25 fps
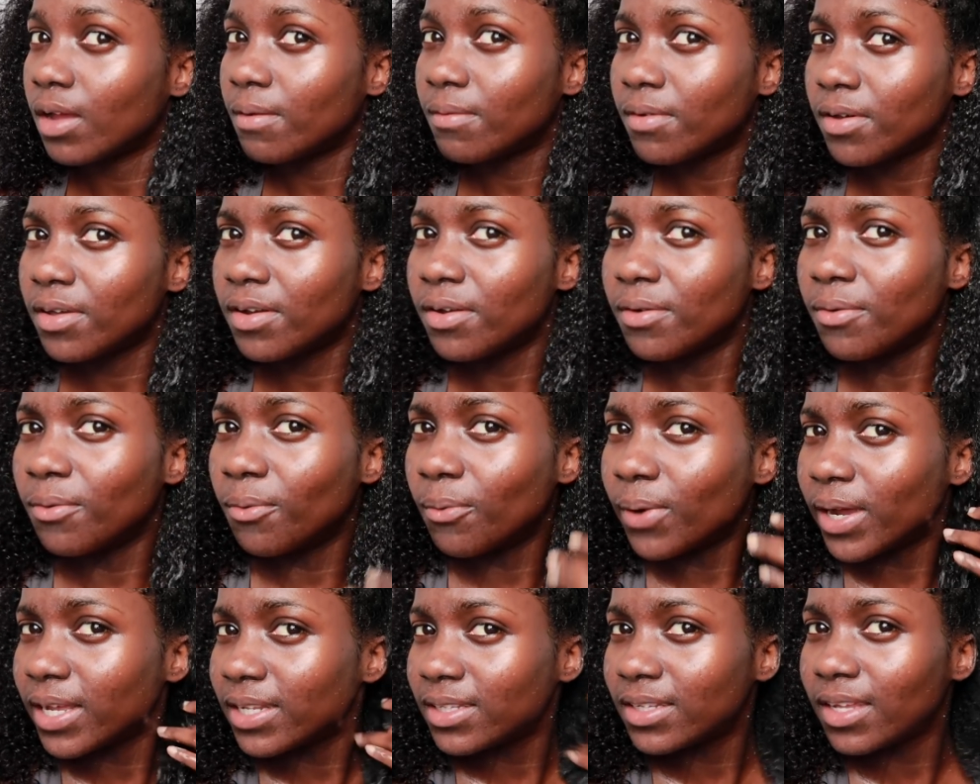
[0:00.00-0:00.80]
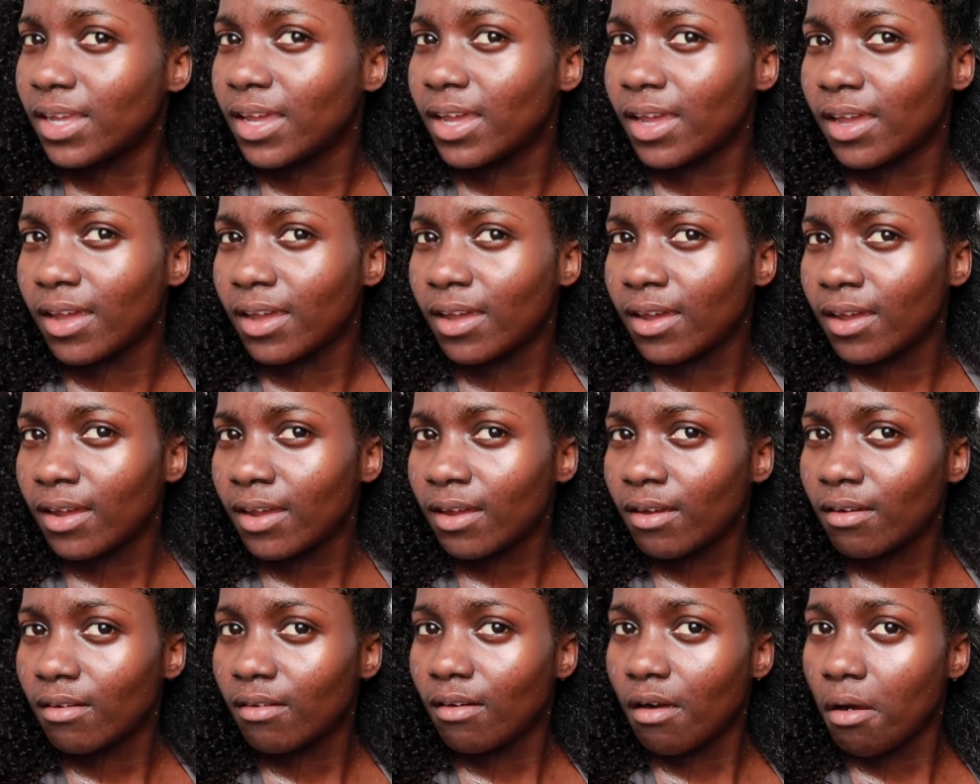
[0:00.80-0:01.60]
I'm gonna wet the
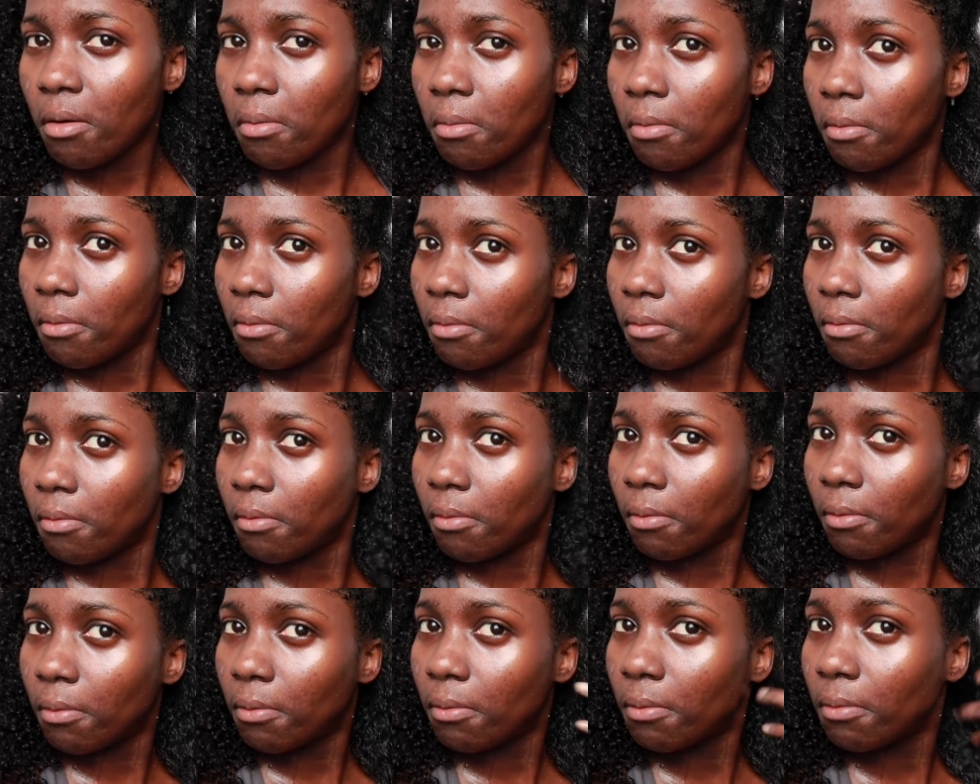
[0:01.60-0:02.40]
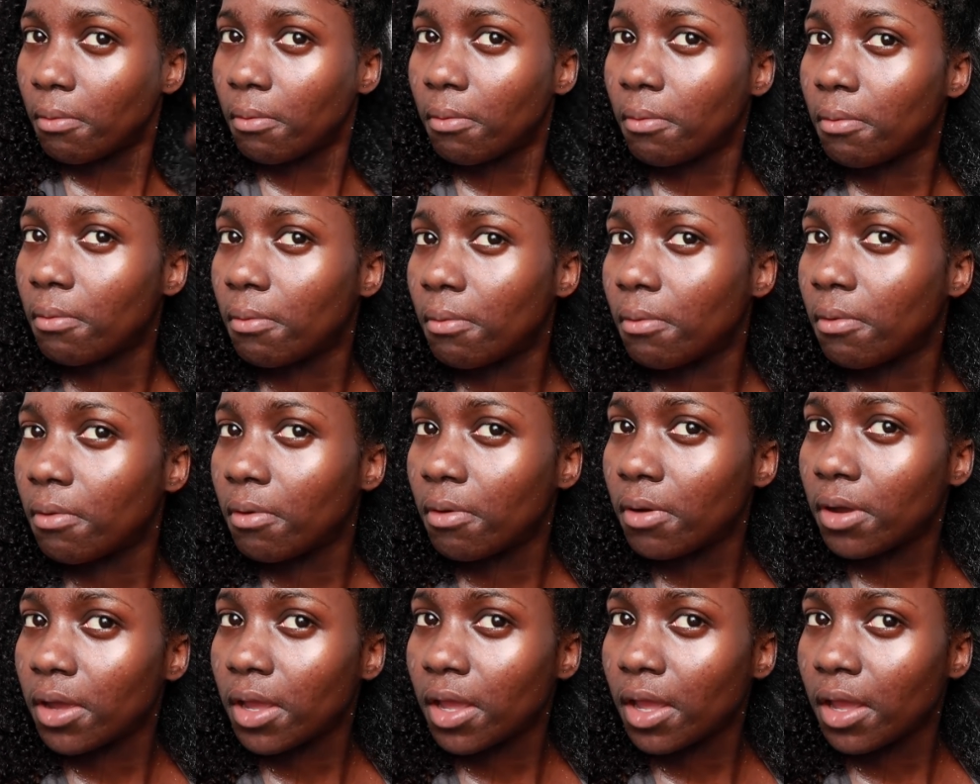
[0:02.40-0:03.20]
hair.
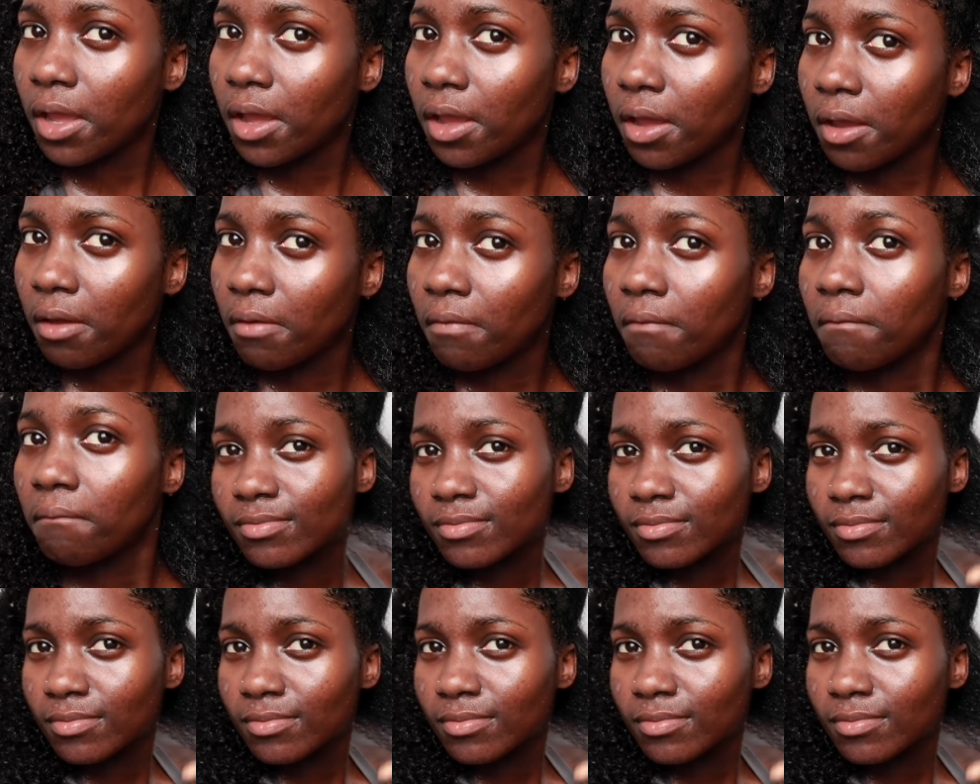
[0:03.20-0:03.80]
Okay.